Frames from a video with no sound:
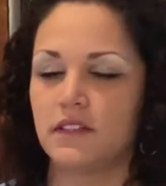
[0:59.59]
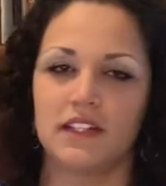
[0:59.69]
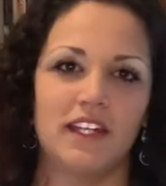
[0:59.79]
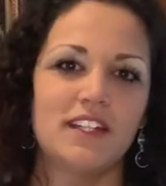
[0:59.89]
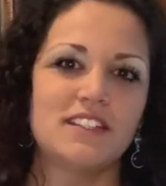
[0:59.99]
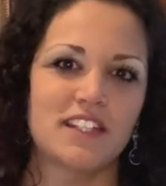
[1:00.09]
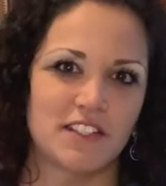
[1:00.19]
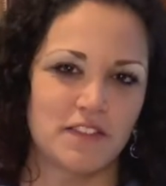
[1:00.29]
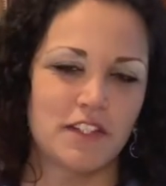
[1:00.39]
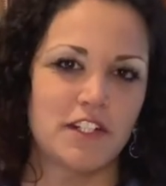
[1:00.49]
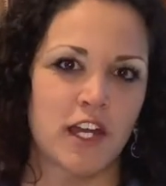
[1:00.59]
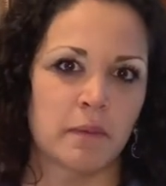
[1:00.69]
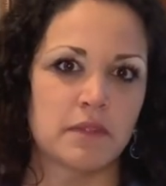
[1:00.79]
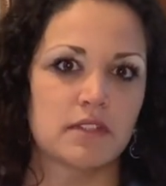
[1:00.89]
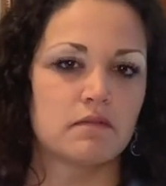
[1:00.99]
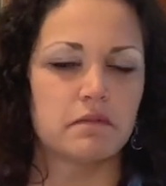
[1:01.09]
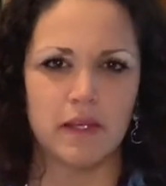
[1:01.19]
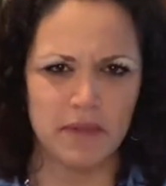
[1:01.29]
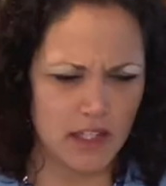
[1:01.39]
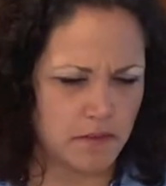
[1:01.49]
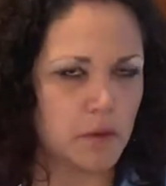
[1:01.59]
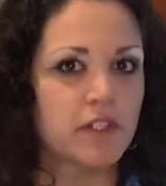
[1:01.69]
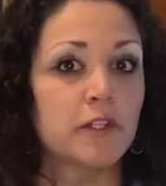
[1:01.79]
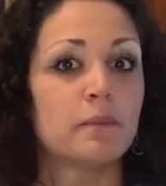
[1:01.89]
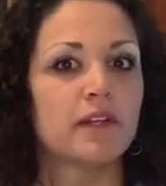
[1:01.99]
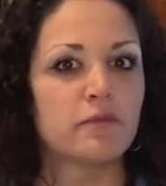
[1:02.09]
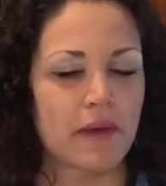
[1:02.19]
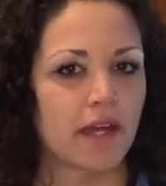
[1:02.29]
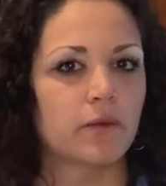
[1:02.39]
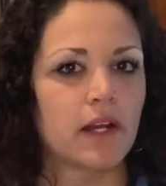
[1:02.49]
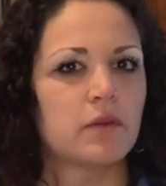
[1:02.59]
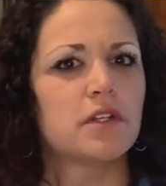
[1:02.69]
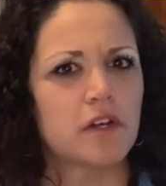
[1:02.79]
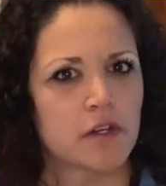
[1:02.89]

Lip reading: To get a sense of the times, let me give you a little bit of background on